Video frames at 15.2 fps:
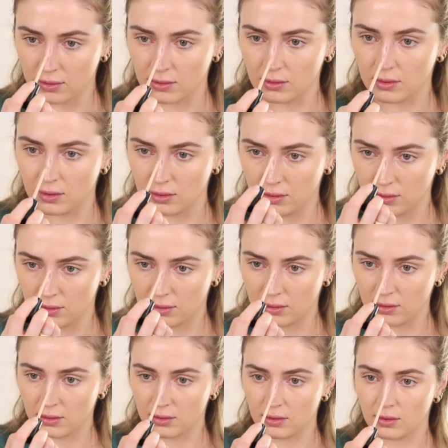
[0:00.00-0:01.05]
Ooh,
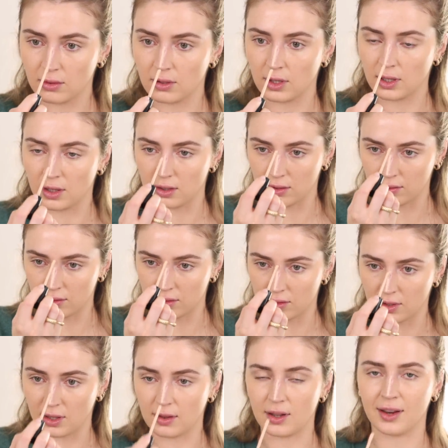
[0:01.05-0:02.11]
I can't do a
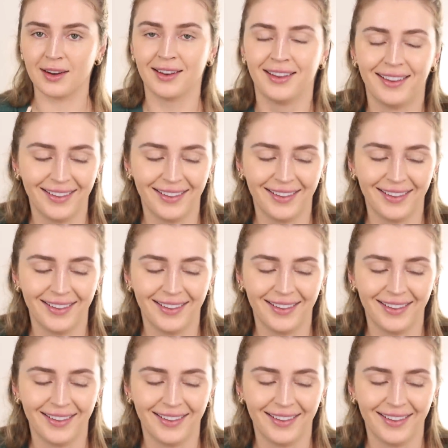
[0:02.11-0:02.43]
straight line.